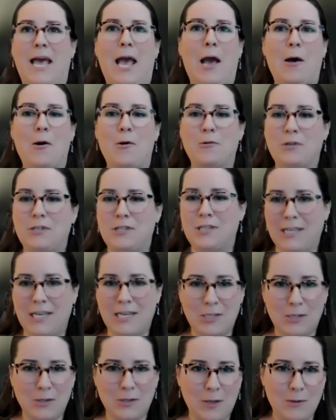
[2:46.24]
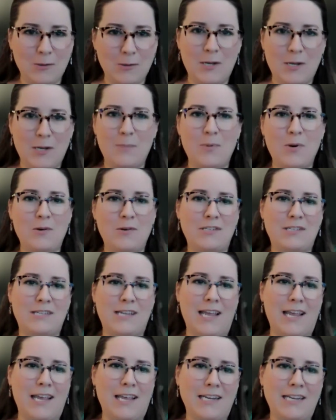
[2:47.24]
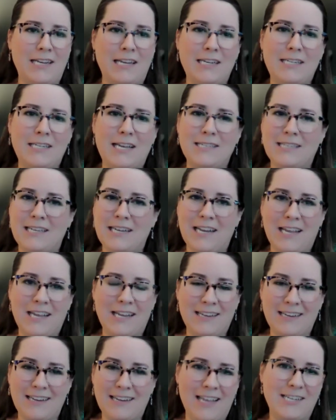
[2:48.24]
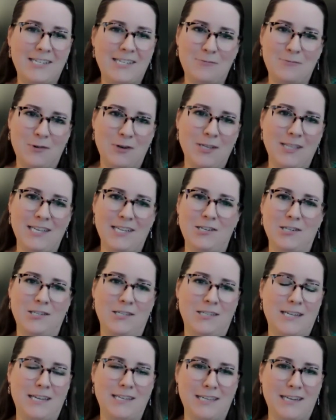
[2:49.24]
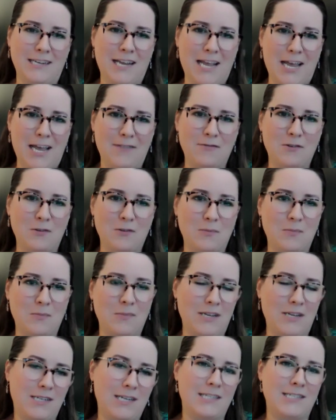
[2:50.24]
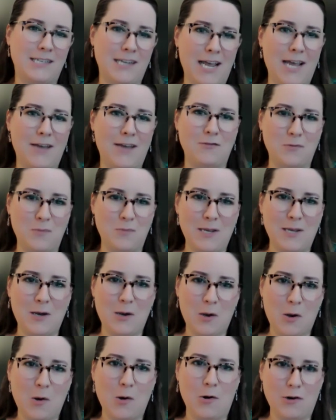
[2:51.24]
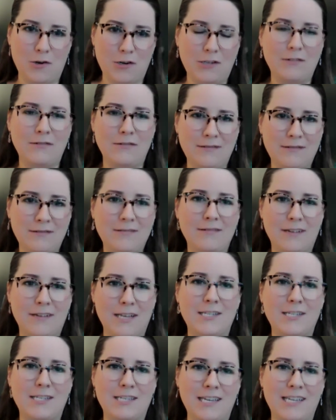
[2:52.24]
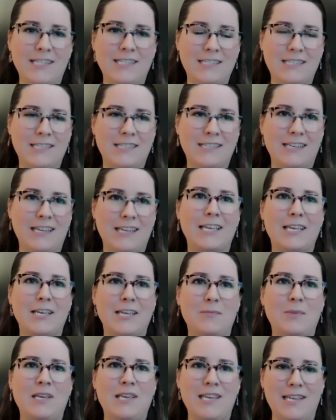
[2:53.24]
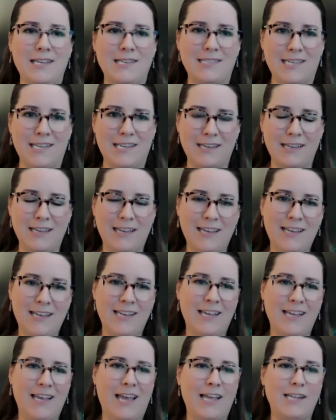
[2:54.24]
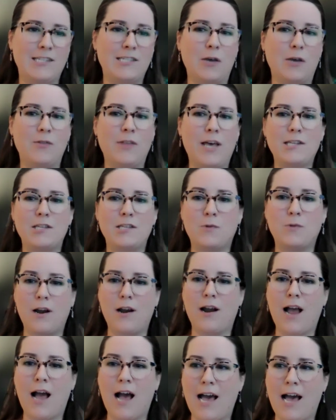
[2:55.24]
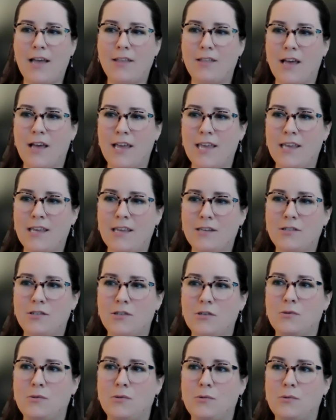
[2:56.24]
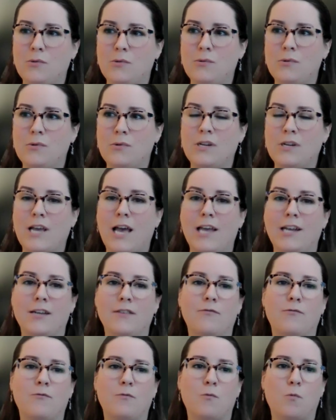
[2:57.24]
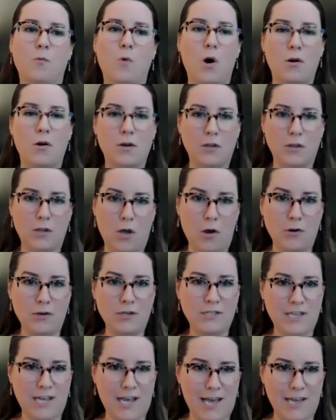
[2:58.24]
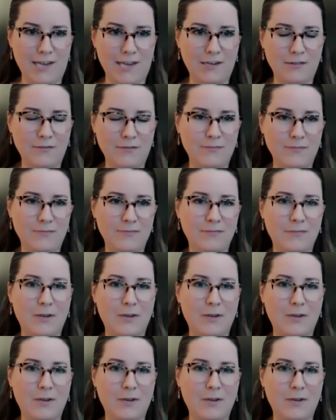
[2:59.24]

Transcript: how to get to those numbers, and it really just doesn't have to be hard. It can be easy. And so that's where I like to kind of walk alongside